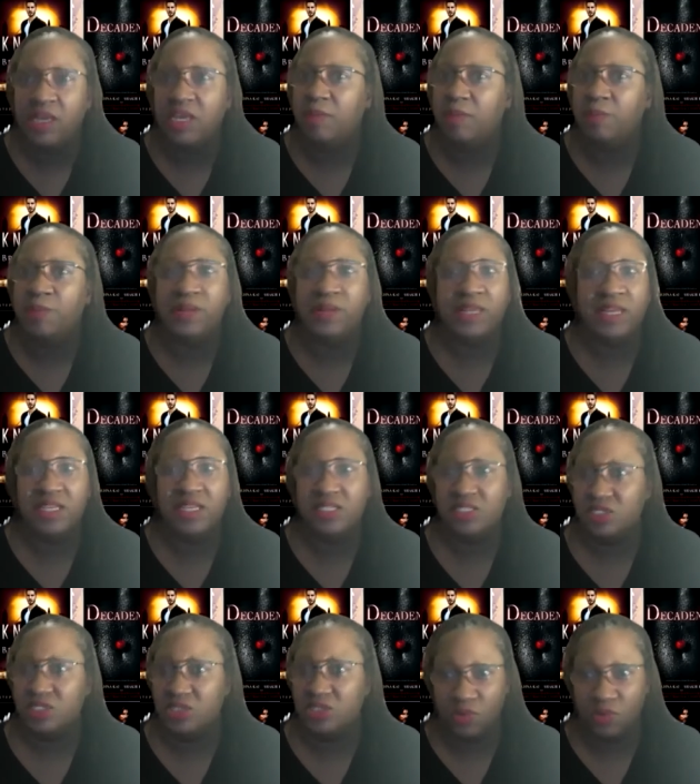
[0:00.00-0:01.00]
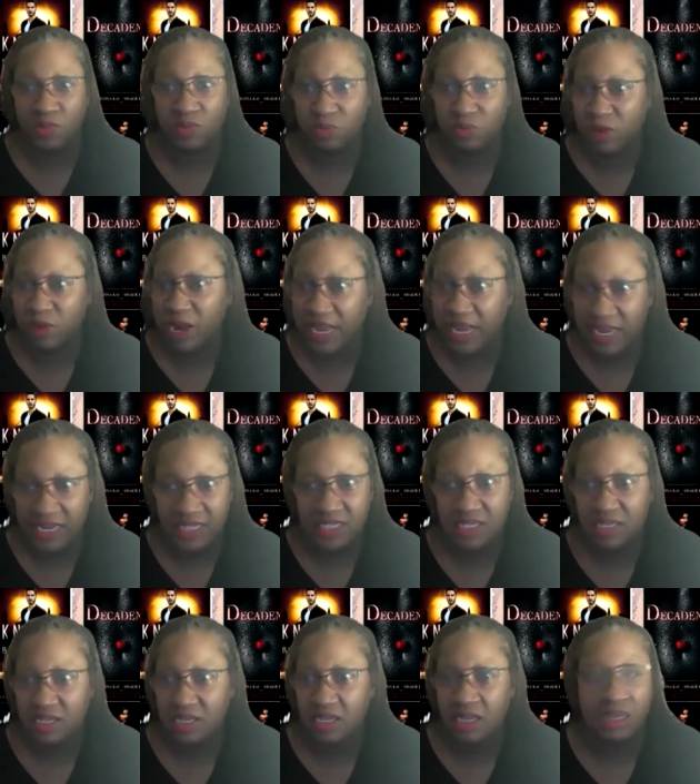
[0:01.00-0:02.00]
and please don't write
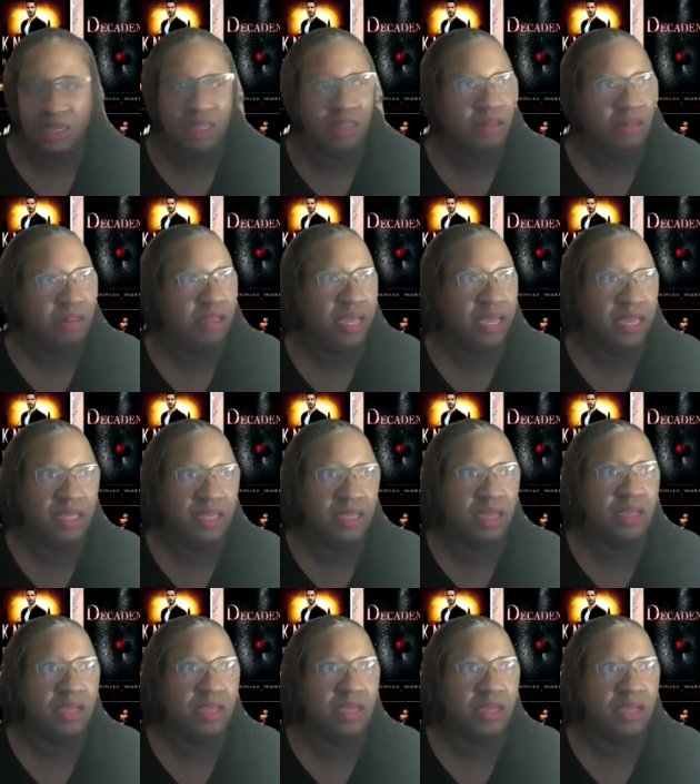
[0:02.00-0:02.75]
like